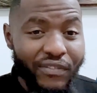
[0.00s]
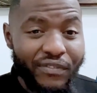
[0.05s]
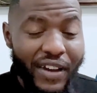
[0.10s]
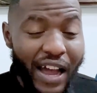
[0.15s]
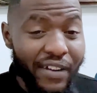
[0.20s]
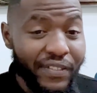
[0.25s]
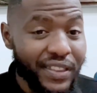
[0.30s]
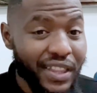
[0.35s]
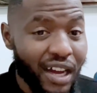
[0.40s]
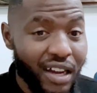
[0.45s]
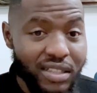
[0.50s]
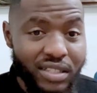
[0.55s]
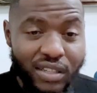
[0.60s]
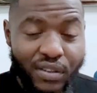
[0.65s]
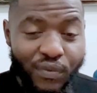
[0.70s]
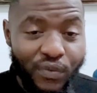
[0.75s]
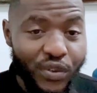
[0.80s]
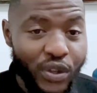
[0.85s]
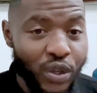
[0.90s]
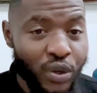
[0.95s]

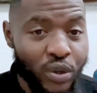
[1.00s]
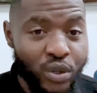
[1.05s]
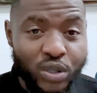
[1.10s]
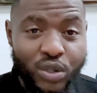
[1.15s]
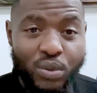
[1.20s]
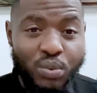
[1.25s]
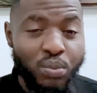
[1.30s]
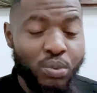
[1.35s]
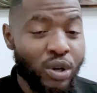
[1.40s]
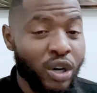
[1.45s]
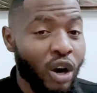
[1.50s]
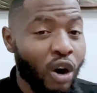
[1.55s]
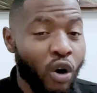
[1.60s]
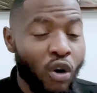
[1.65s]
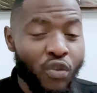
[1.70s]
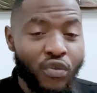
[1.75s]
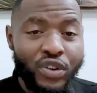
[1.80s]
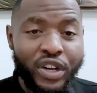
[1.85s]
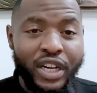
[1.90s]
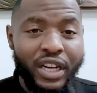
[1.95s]
5,000 views. We're
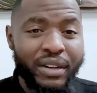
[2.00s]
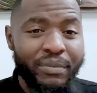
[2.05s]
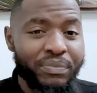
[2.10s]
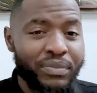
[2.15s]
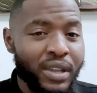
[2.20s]
over